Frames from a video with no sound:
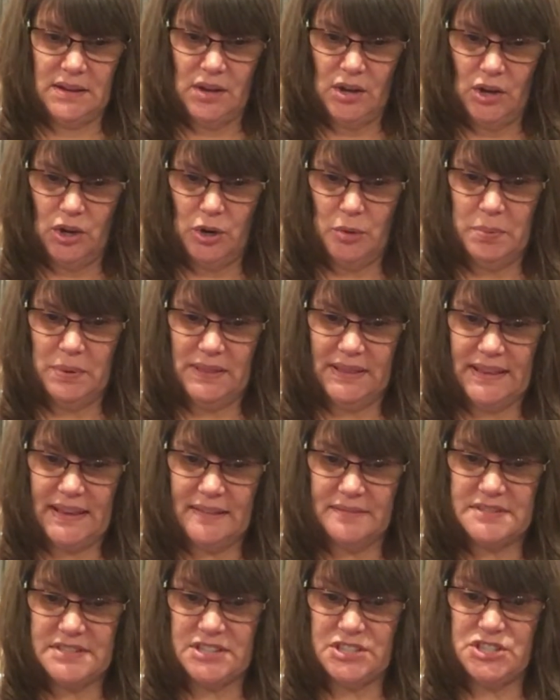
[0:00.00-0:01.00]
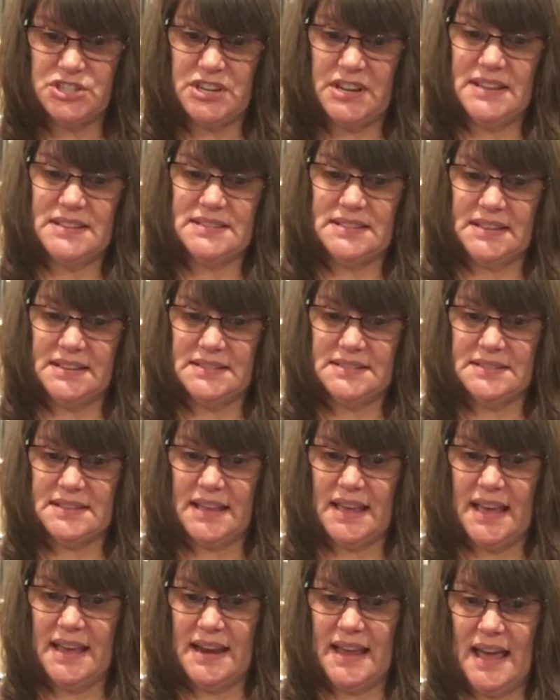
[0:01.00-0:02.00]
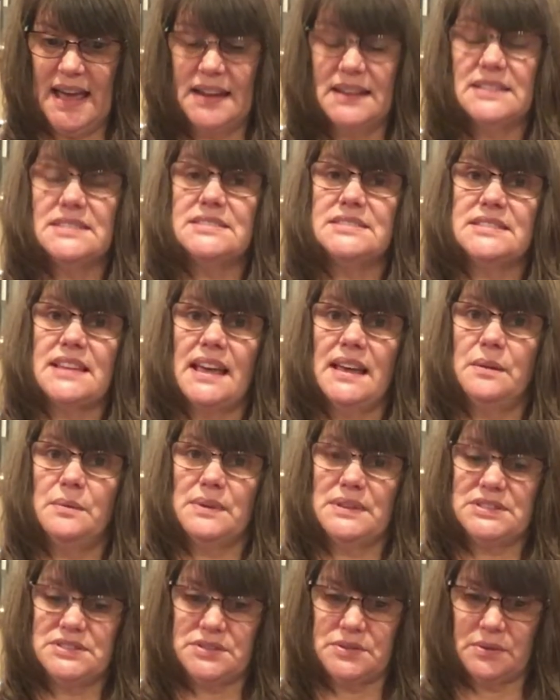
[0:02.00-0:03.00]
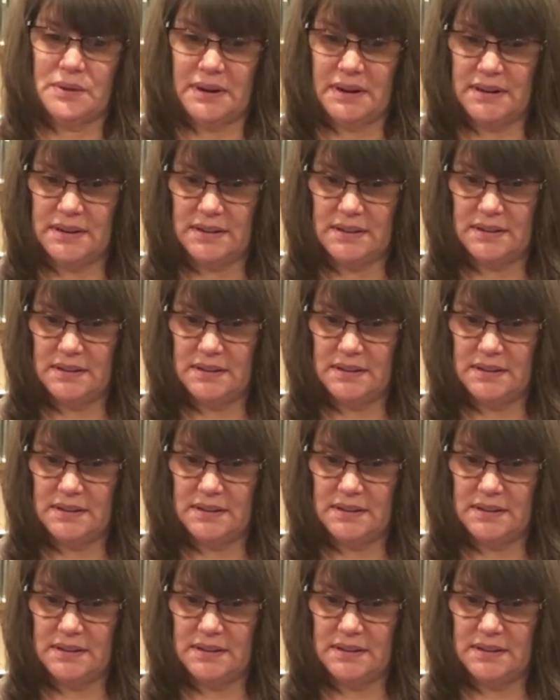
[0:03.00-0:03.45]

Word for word: who believed in Jesus and had his sight restored.